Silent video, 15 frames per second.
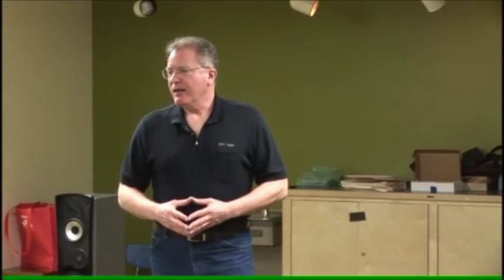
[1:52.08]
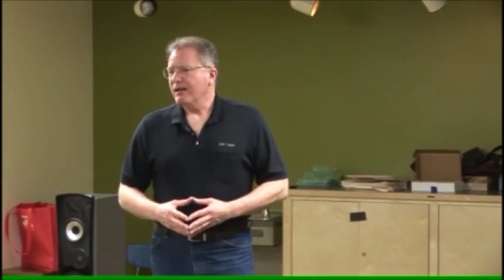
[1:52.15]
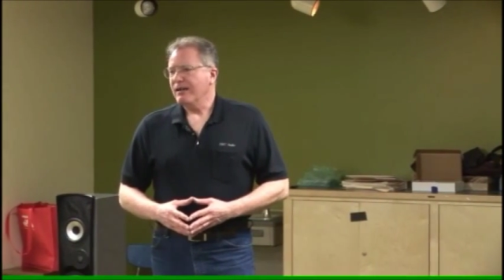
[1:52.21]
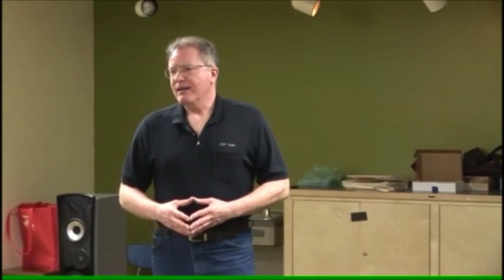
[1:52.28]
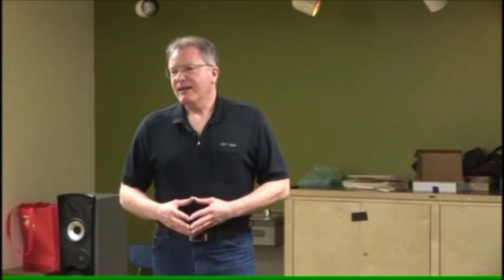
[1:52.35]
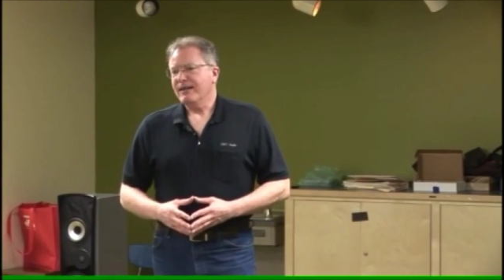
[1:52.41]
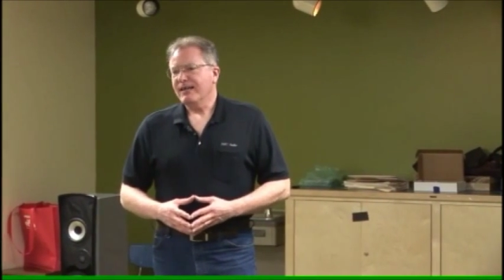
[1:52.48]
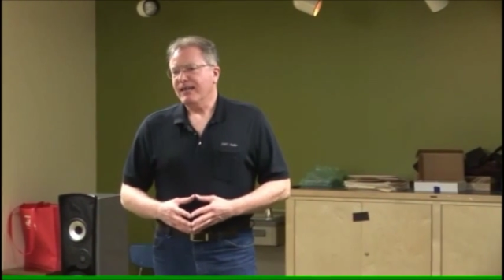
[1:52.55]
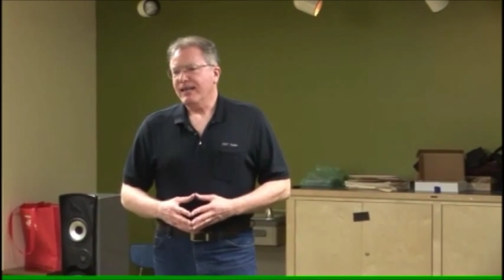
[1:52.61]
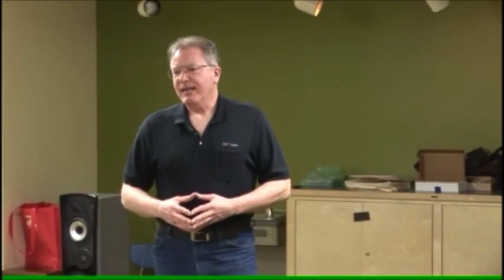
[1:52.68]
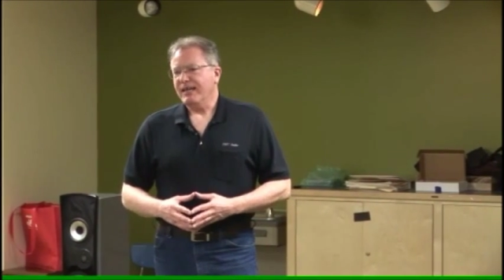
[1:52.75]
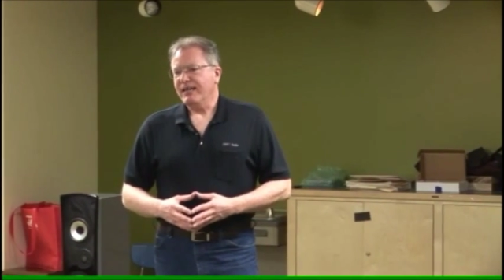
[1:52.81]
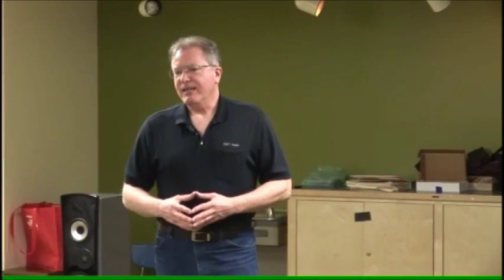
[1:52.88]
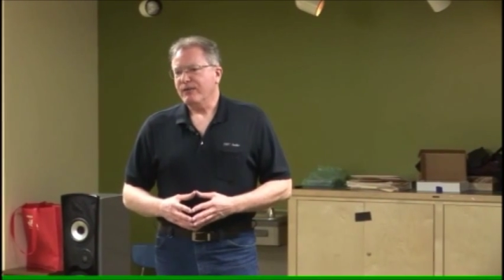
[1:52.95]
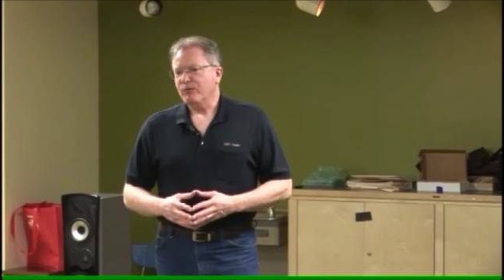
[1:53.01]

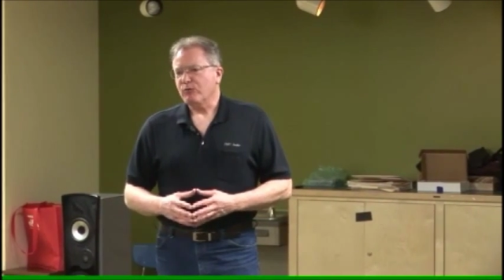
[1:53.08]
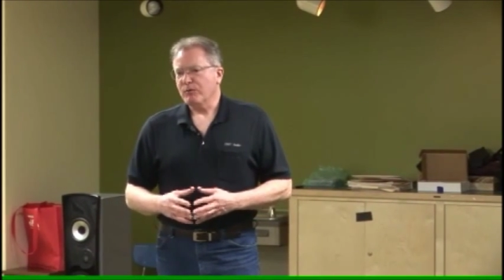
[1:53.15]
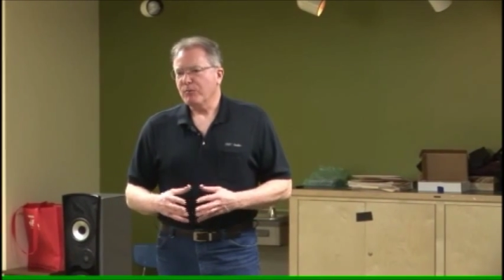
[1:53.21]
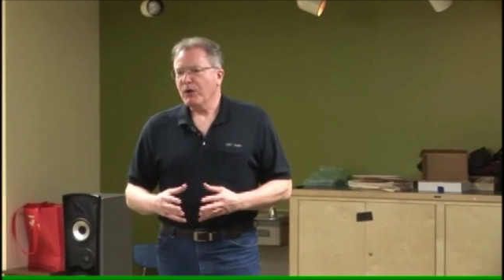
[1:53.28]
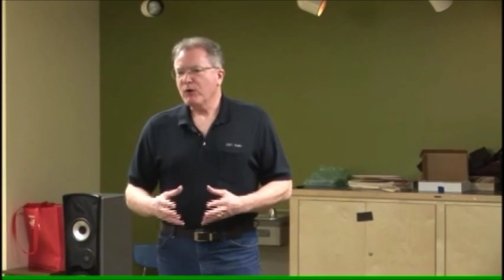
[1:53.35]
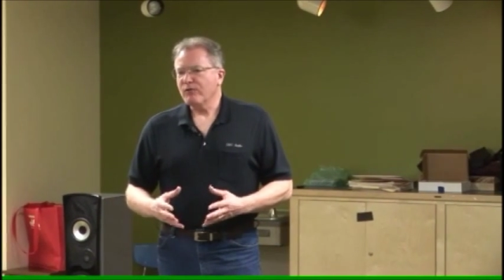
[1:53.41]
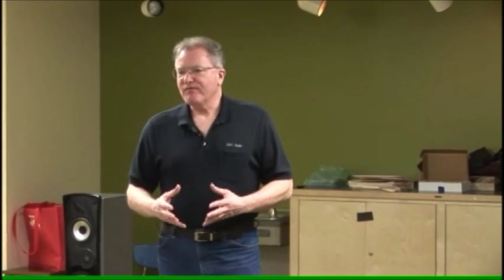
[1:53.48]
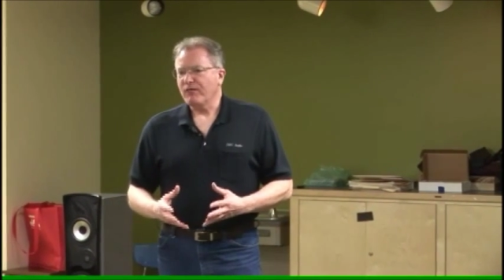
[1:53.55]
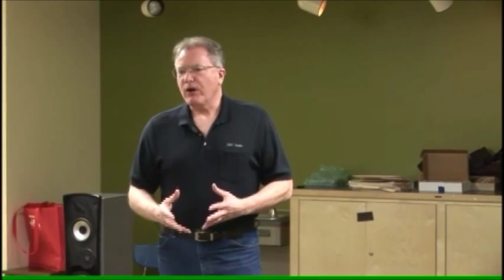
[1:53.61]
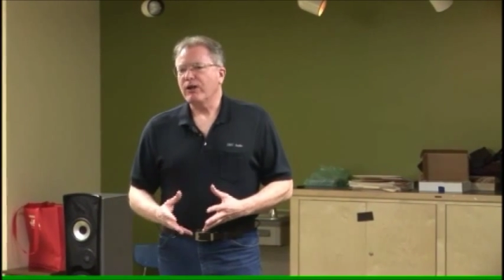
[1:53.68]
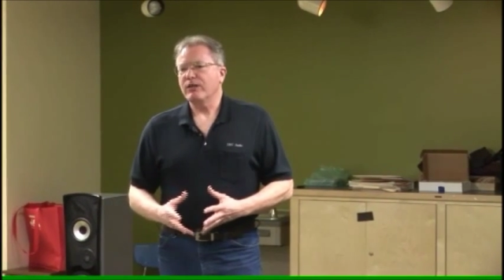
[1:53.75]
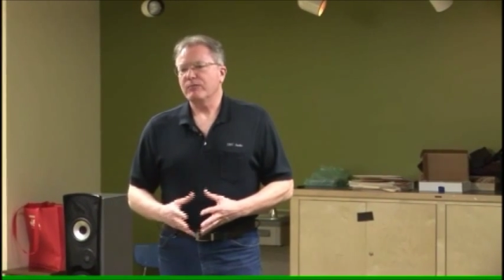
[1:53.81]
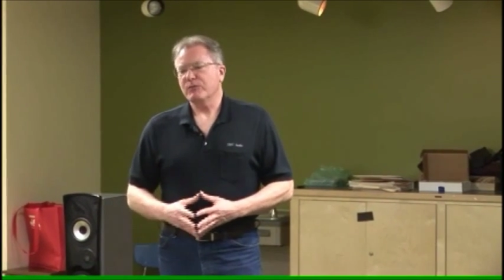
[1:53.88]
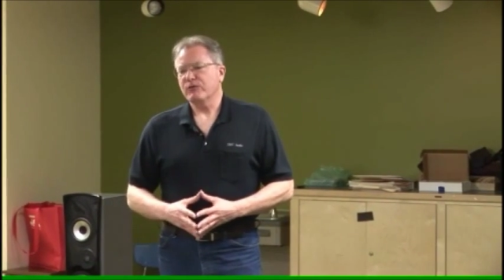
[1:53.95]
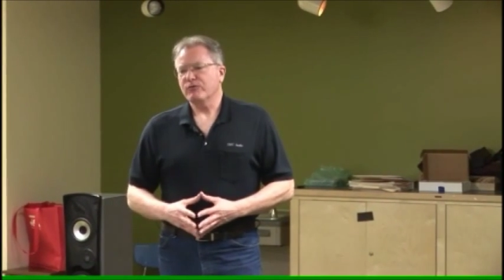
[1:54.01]
a remote
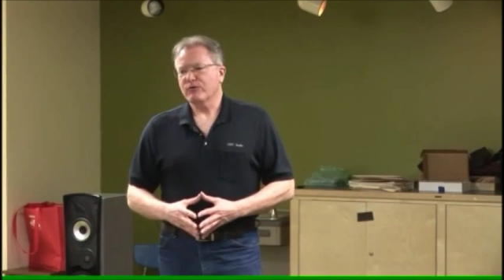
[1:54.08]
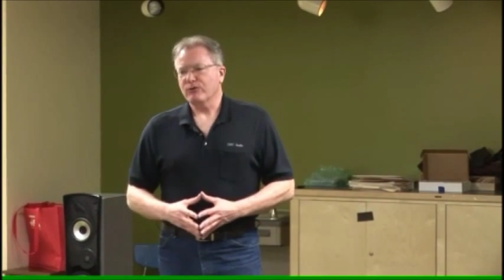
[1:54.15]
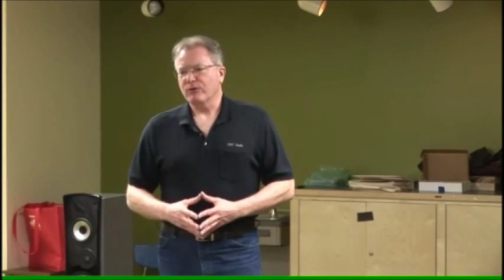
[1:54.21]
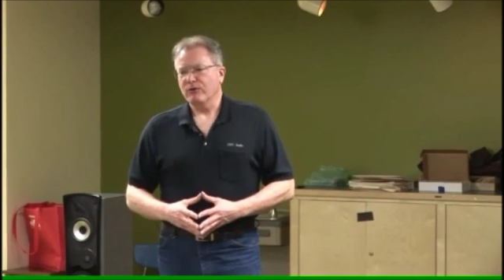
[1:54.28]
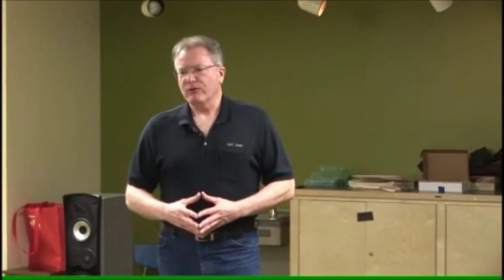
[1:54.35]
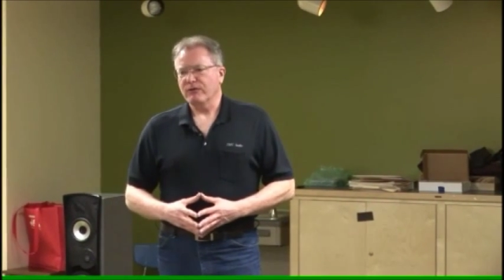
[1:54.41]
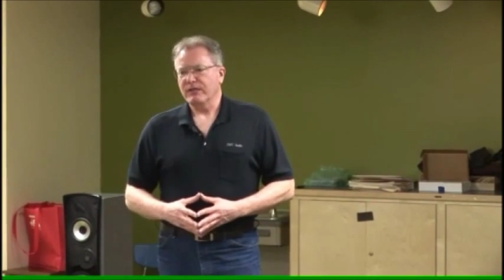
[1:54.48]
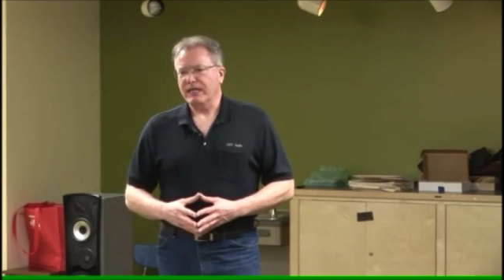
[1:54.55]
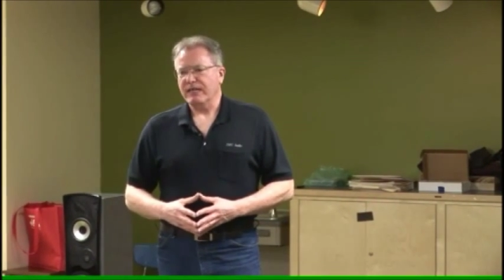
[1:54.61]
volume control